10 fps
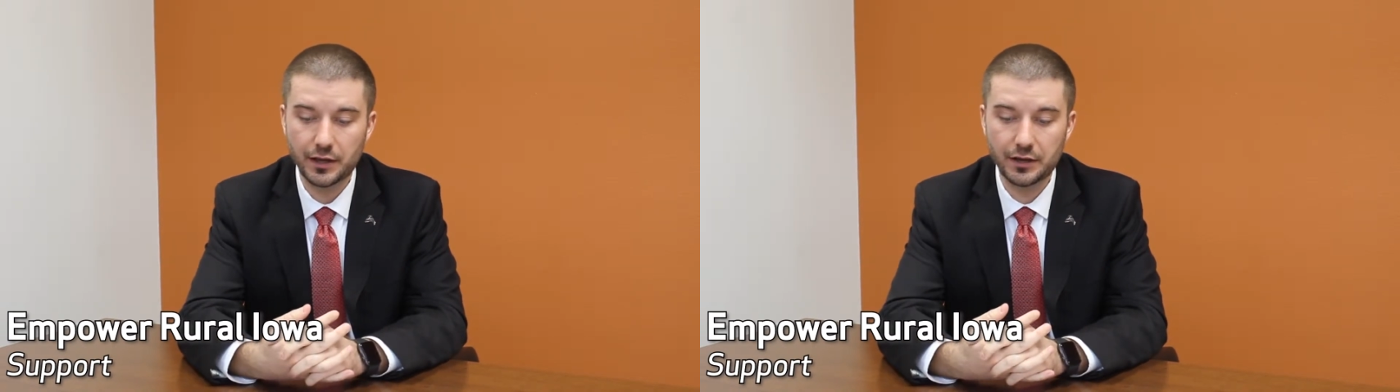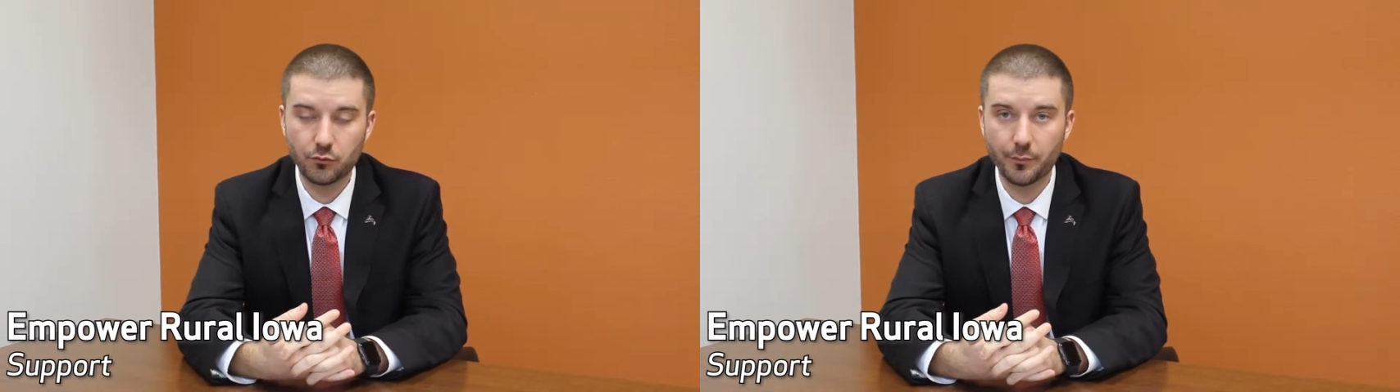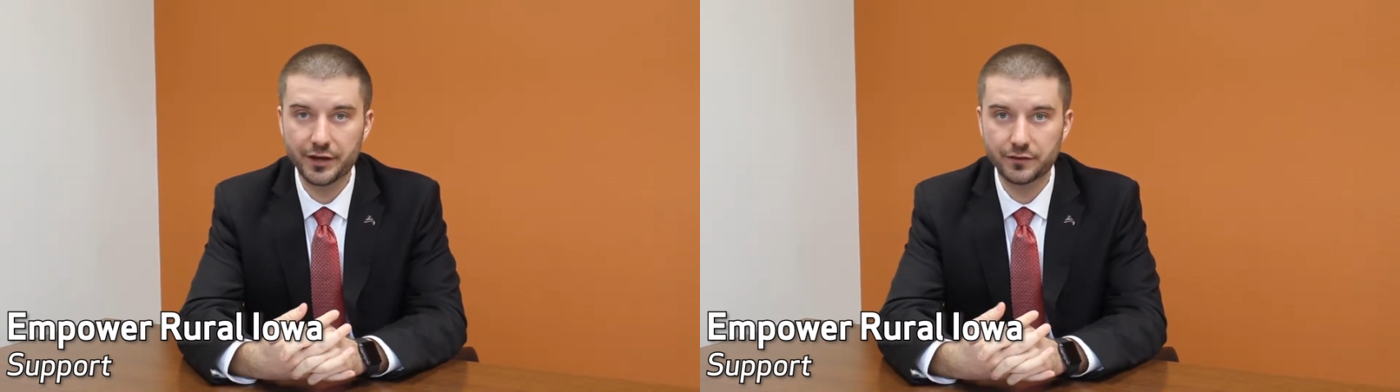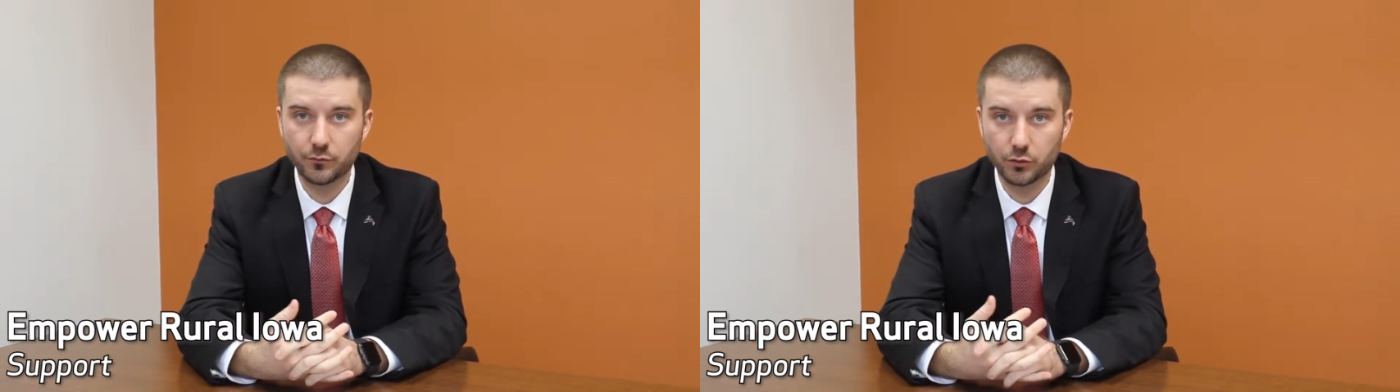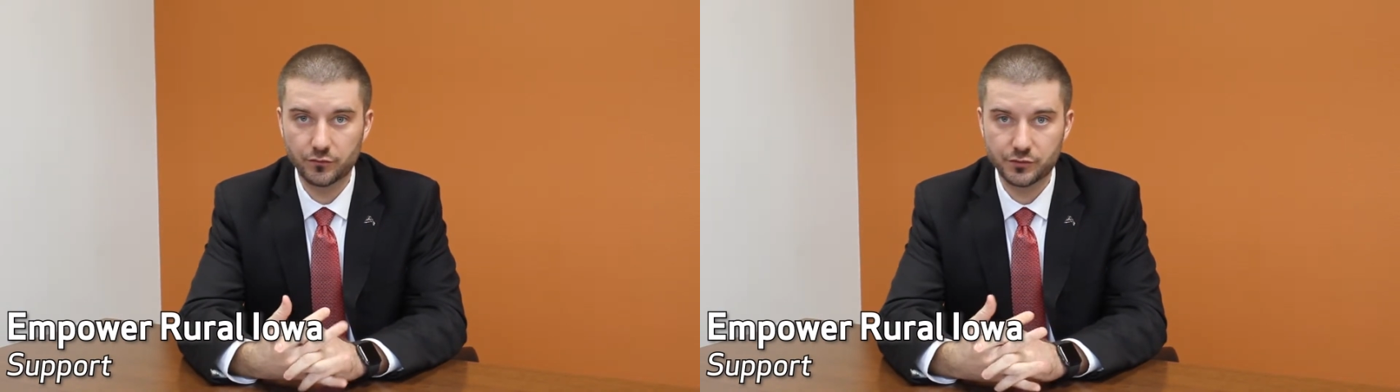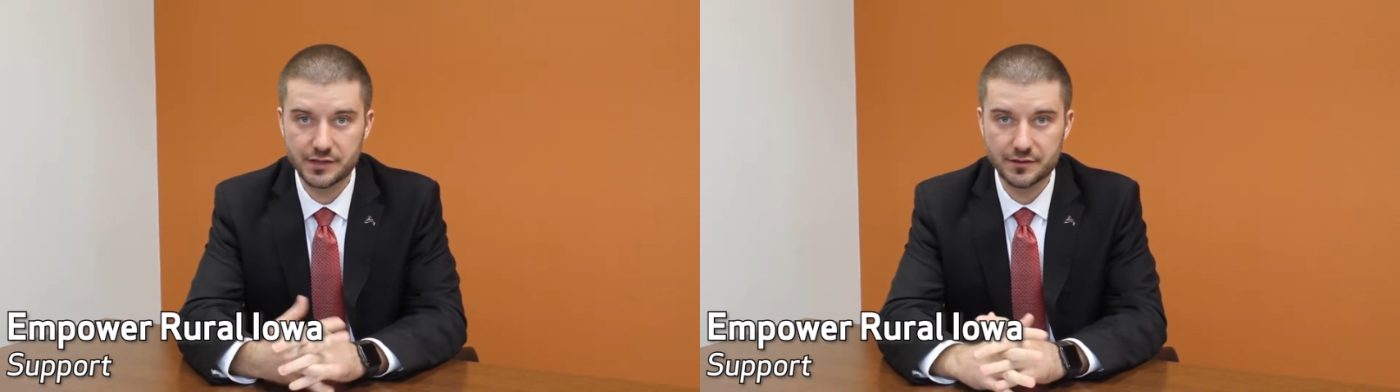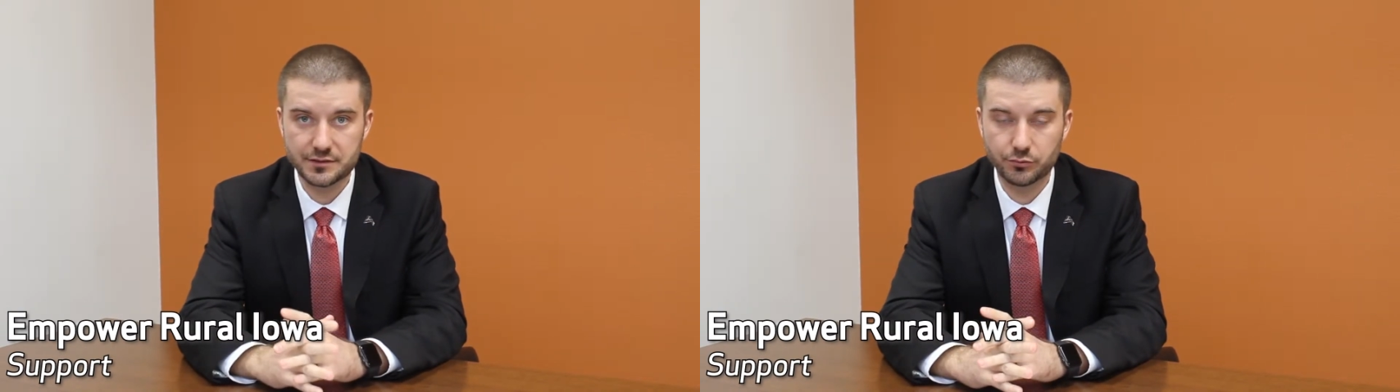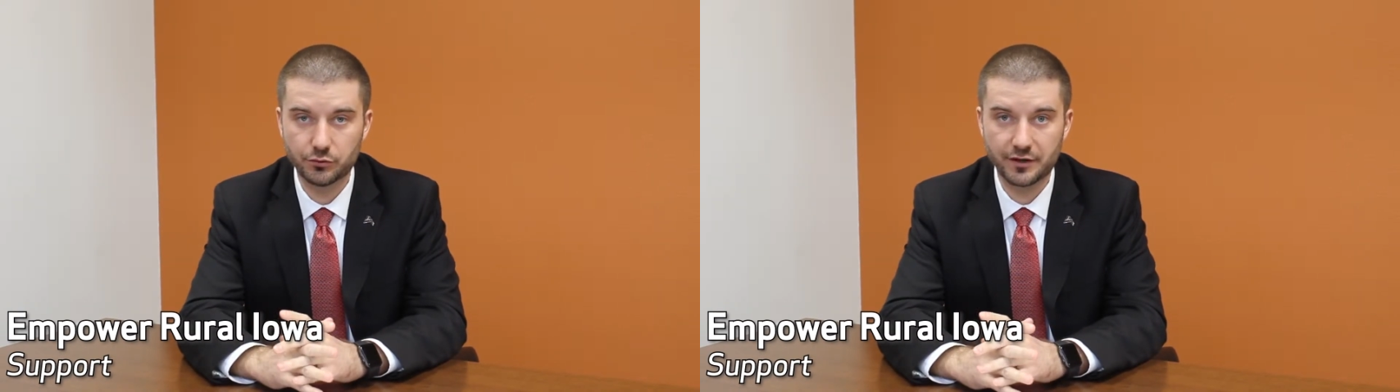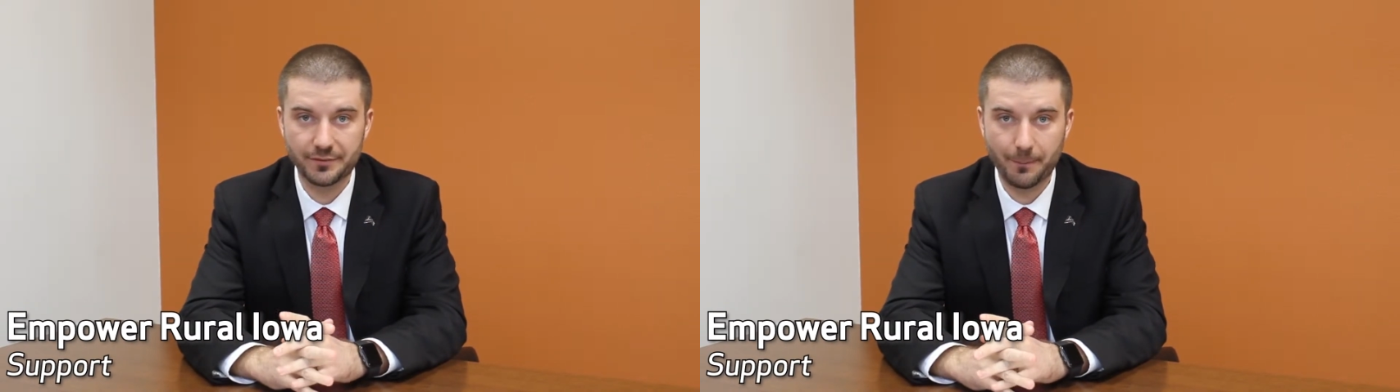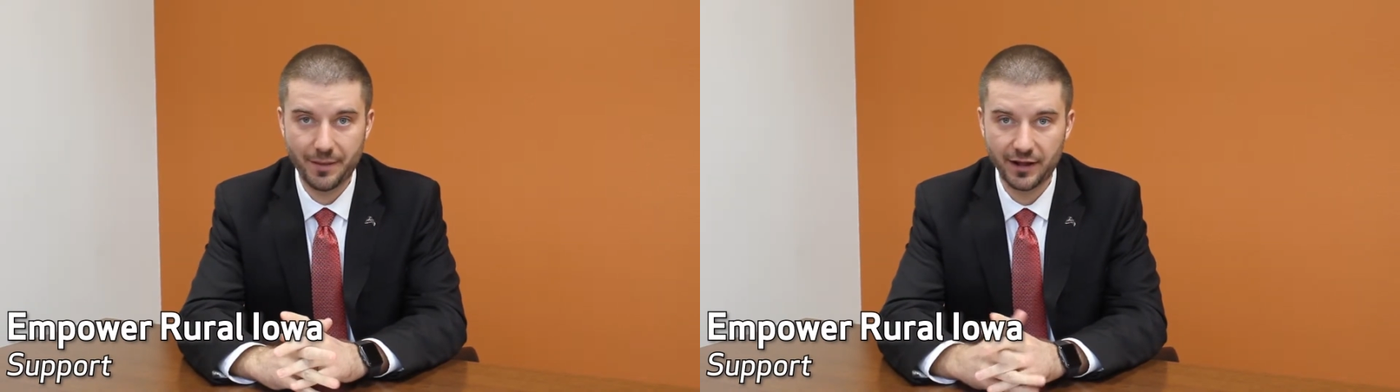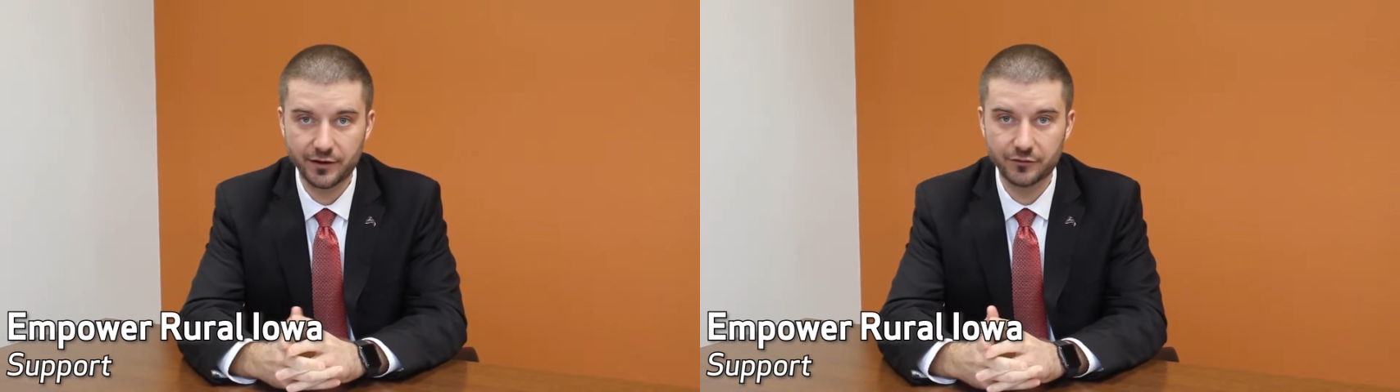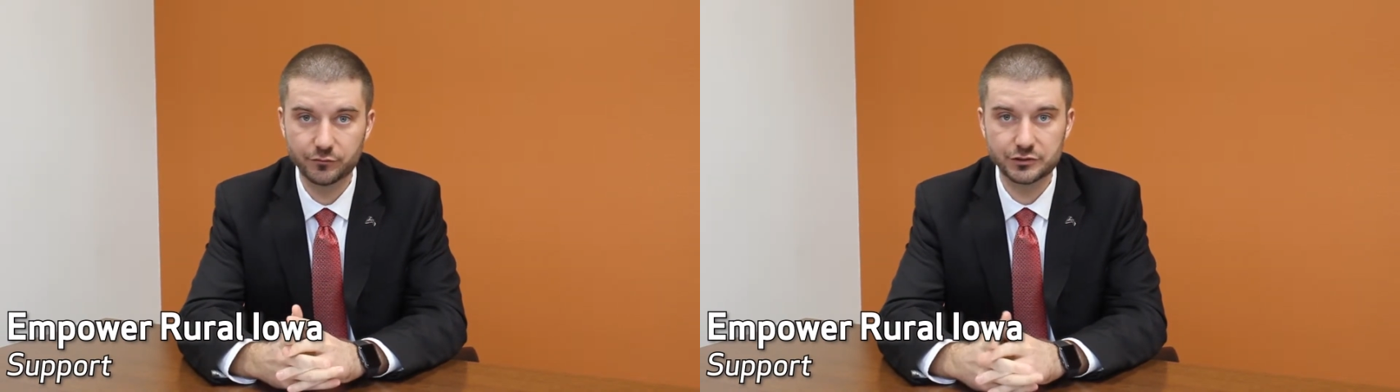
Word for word: and will make the workforce housing program competitive,